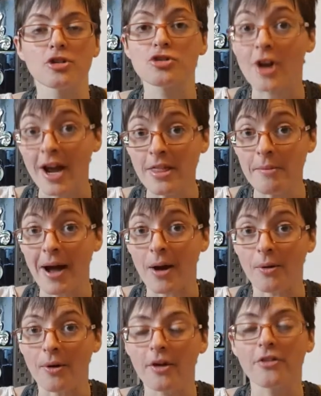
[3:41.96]
Try them
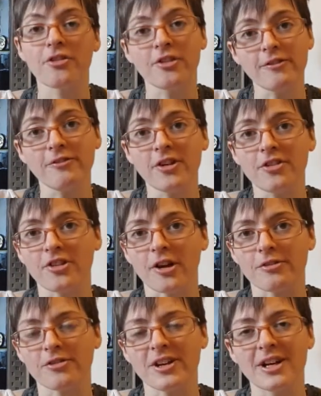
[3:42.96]
out, see for
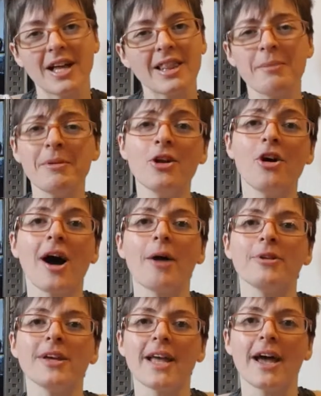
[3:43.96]
yourself, and let me know
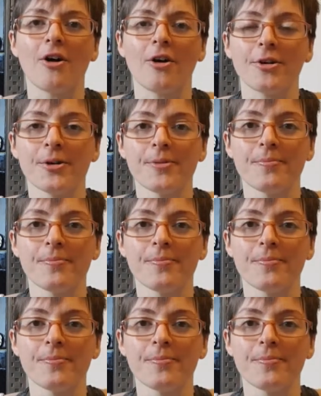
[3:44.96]
how you get on.